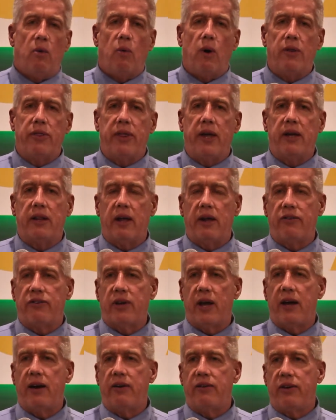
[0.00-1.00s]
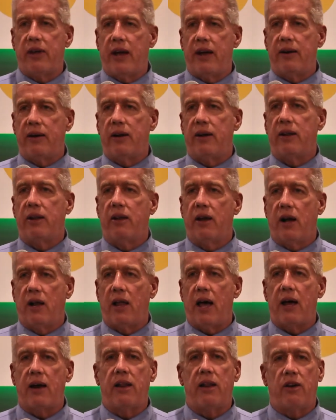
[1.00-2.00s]
one thing they said is that
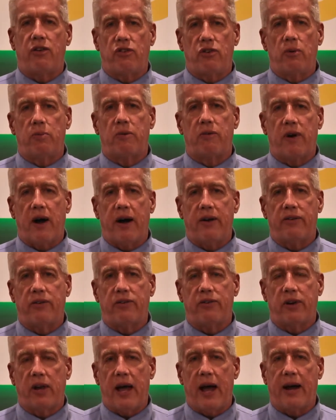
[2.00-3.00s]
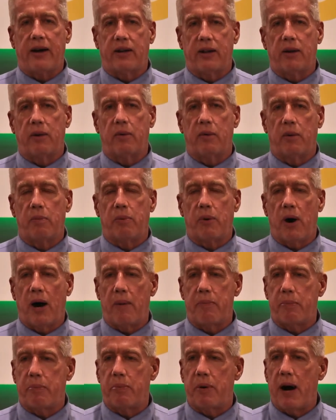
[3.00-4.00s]
a lot of their supervisors lack the
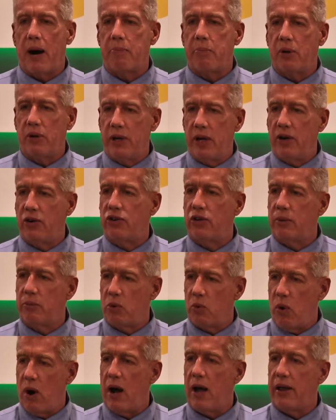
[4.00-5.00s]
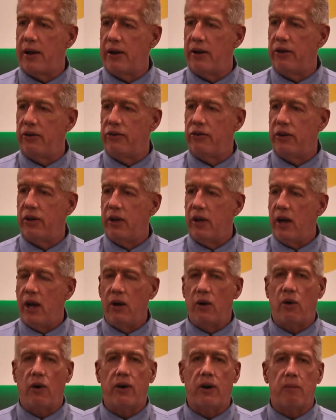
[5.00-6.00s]
proper leadership qualities
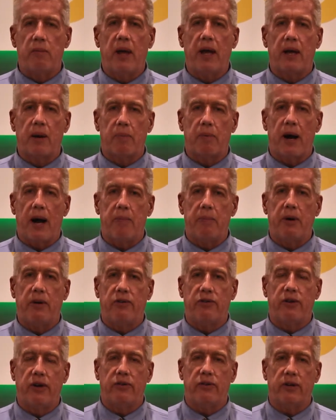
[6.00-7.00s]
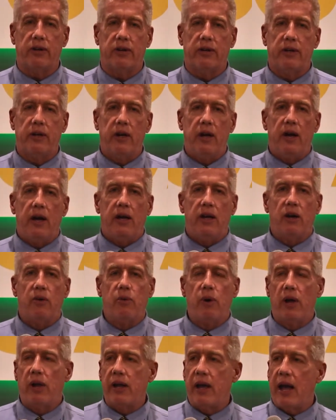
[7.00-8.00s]
in order to make a proper decision. You
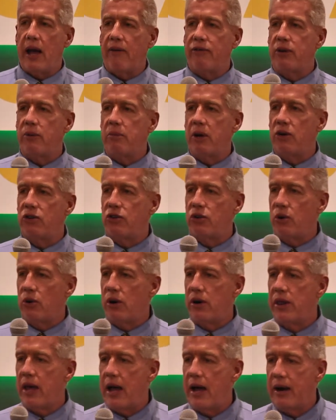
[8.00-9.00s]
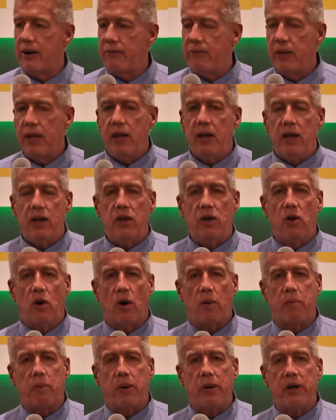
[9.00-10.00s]
really have to make sure that
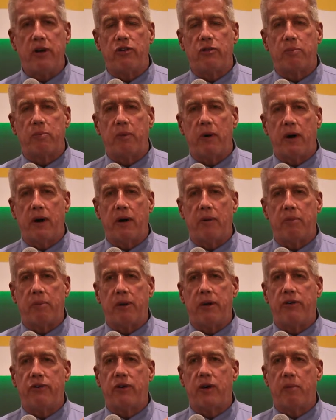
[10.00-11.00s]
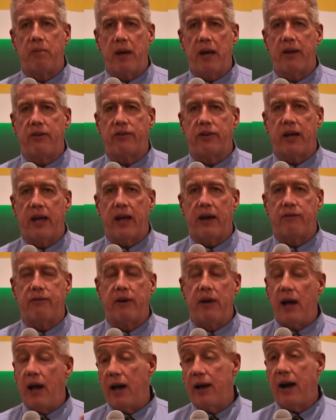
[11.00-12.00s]
your police command staff,
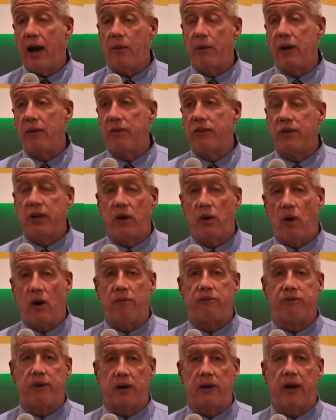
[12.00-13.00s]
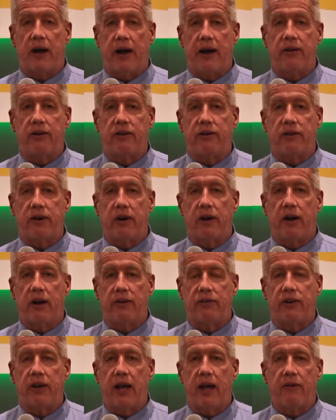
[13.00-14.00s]
and I would even say all front lines
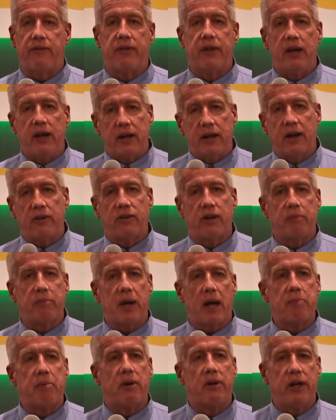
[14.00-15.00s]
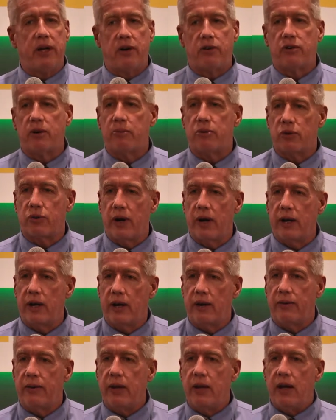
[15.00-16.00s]
staff, get some type of leadership
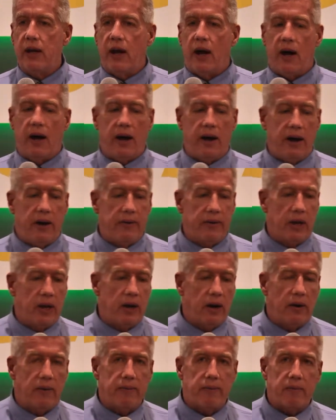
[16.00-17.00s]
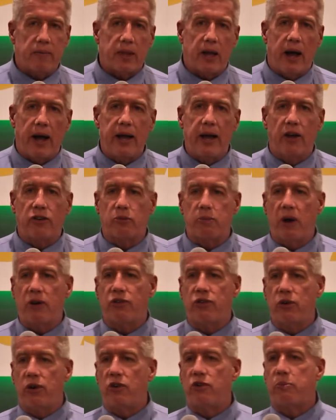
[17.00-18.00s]
training. I ask my
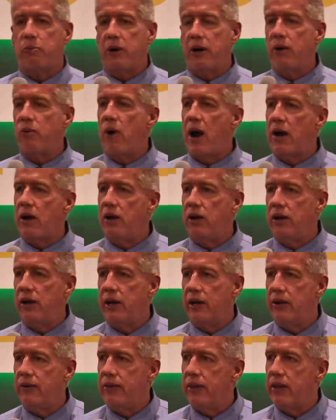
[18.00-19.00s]
students pretty regularly,